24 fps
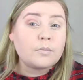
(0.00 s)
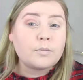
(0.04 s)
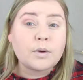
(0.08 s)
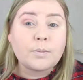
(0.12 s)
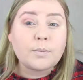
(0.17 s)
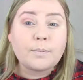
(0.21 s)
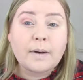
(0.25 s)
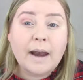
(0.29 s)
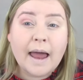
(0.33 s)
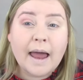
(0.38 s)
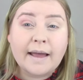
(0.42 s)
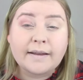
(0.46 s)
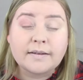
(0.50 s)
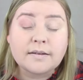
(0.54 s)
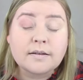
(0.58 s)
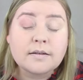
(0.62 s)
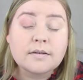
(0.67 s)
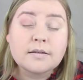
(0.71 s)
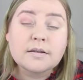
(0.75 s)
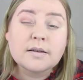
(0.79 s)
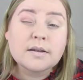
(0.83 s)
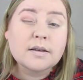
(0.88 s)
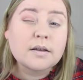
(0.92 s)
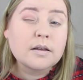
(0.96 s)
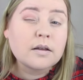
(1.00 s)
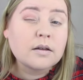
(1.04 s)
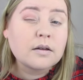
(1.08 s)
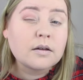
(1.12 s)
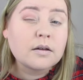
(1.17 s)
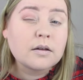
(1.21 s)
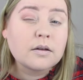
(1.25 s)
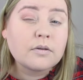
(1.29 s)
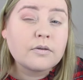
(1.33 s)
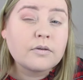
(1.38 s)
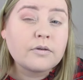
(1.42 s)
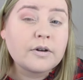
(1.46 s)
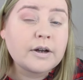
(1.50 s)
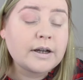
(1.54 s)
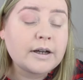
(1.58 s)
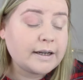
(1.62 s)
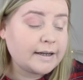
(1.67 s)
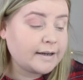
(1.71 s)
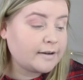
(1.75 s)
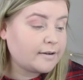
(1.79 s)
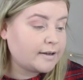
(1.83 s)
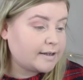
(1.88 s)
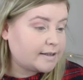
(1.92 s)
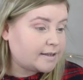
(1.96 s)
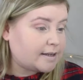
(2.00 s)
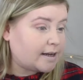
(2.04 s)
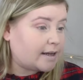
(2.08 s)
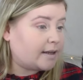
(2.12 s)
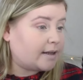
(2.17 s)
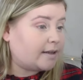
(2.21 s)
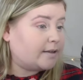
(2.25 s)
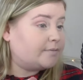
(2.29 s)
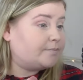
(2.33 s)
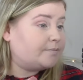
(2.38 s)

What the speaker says: but blends really nicely.